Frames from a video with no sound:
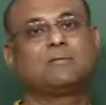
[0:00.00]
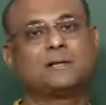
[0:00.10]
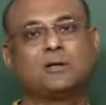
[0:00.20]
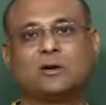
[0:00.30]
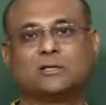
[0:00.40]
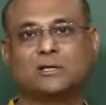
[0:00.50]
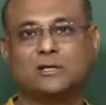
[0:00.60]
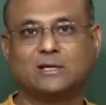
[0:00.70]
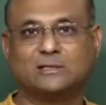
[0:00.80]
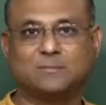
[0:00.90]
affect the
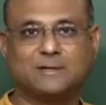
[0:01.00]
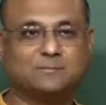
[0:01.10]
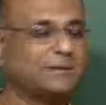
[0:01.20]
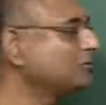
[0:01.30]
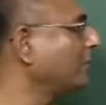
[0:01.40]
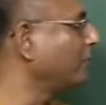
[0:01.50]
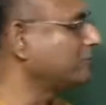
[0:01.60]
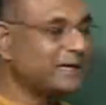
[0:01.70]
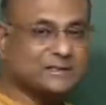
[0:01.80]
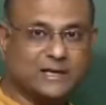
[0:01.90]
horizontal displacement. So I
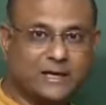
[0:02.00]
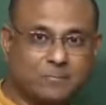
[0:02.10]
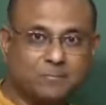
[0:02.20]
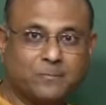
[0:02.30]
hope that is clear.